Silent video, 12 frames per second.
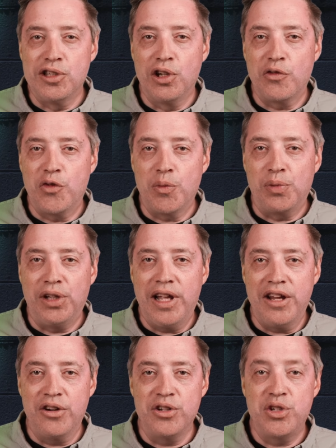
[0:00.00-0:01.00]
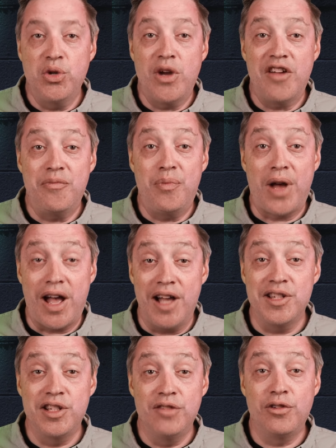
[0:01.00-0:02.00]
look for players who have
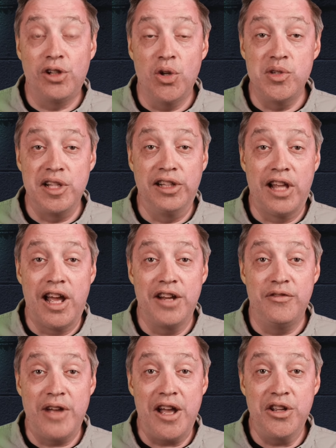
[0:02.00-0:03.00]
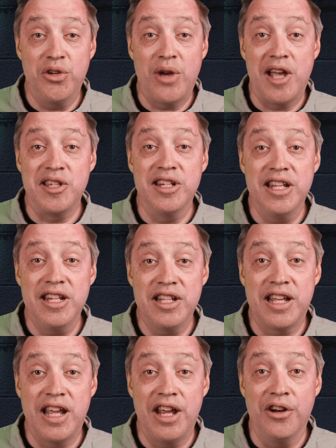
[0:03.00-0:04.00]
positive closing line value as an
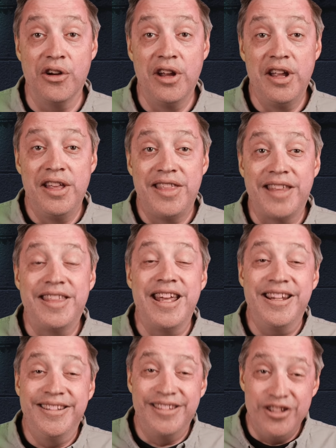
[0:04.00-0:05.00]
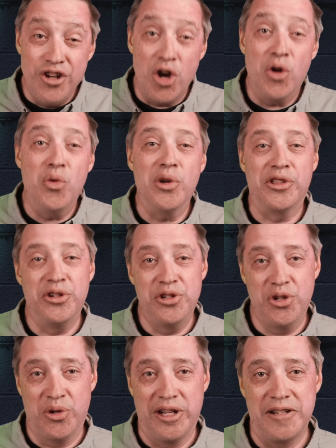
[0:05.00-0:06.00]
indicator that they know what they're
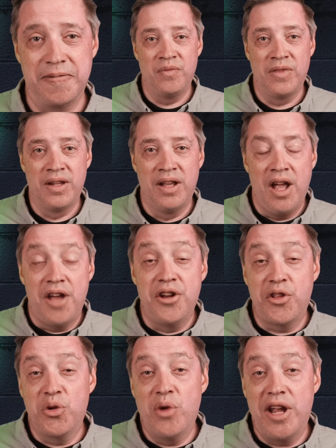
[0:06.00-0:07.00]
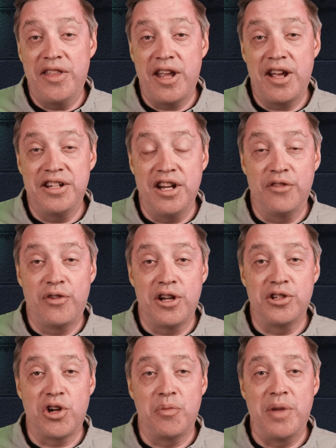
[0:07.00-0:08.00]
doing. Another way they identify
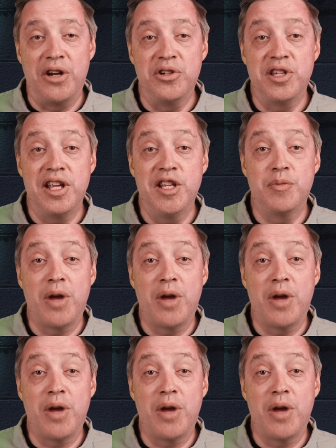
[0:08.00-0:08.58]
sharp bettors is